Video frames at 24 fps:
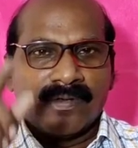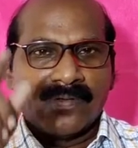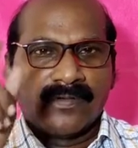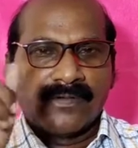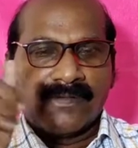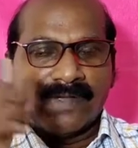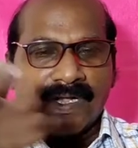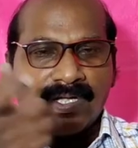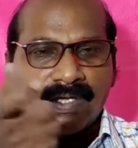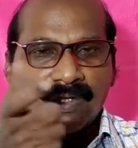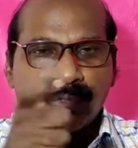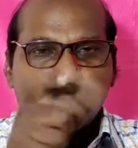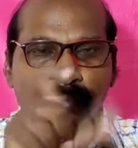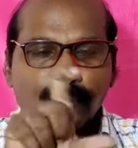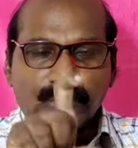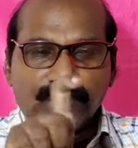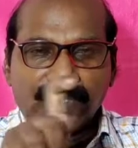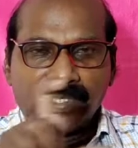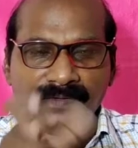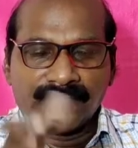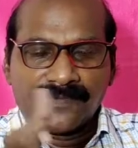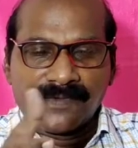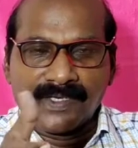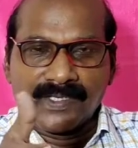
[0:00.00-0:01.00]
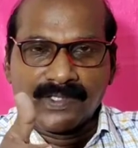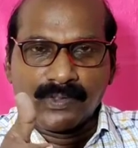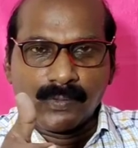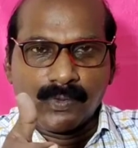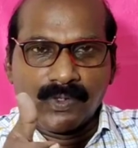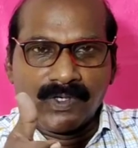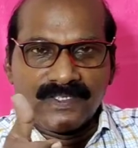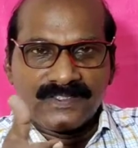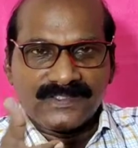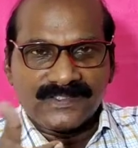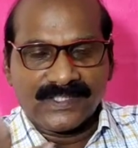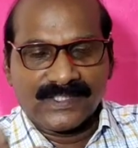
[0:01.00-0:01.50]
When two different
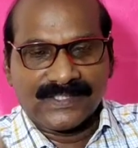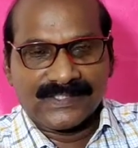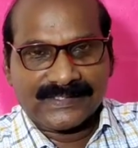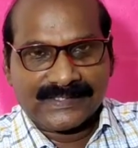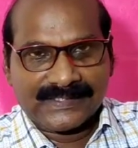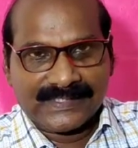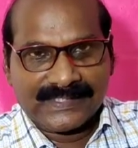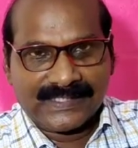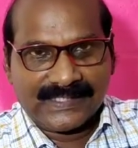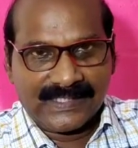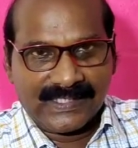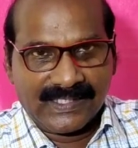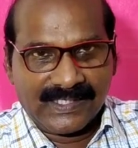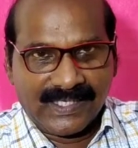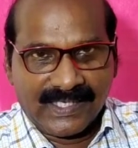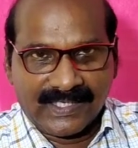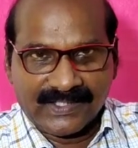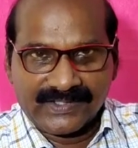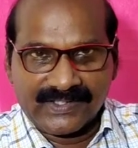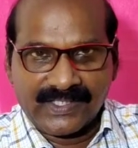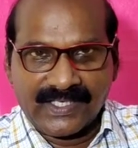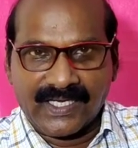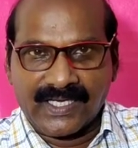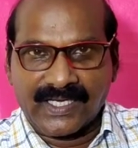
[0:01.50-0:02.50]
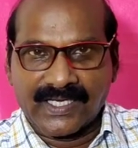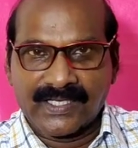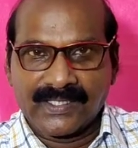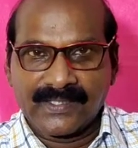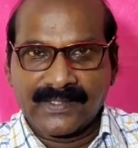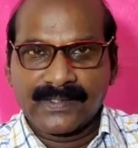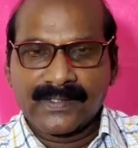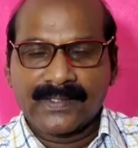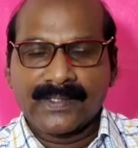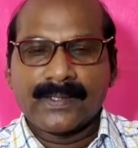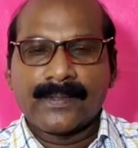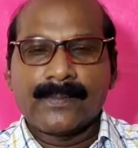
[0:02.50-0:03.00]
words are
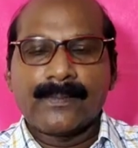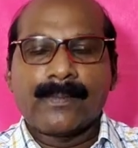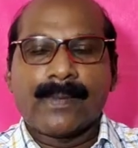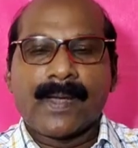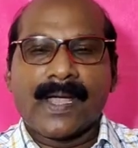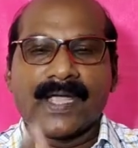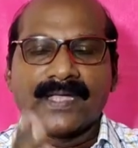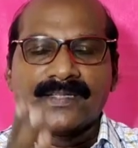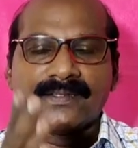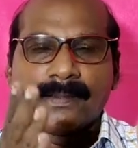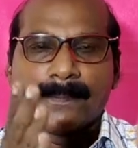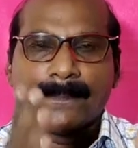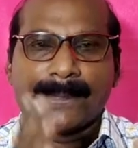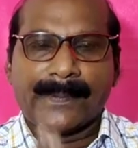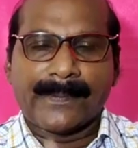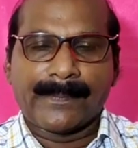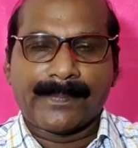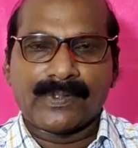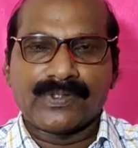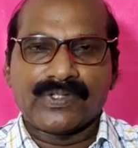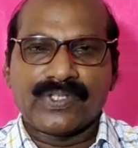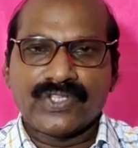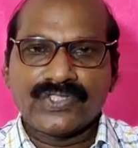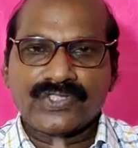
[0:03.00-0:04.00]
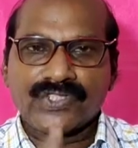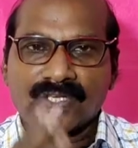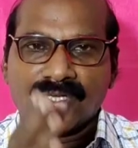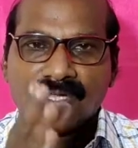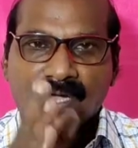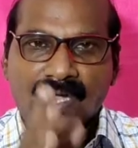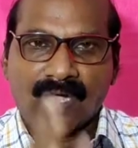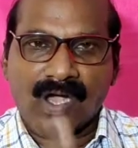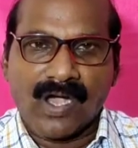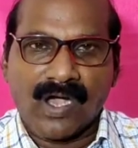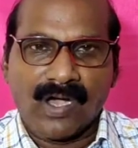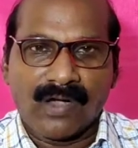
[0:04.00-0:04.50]
connected by the preposition
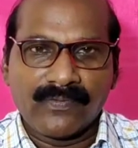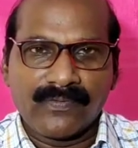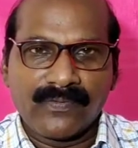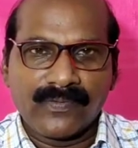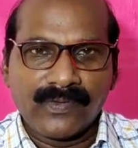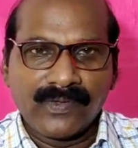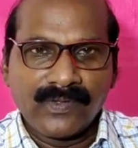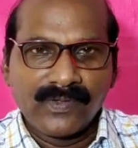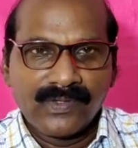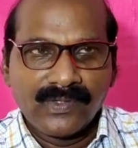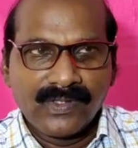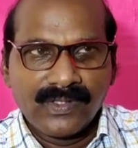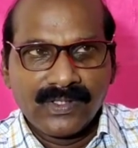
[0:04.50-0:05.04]
of,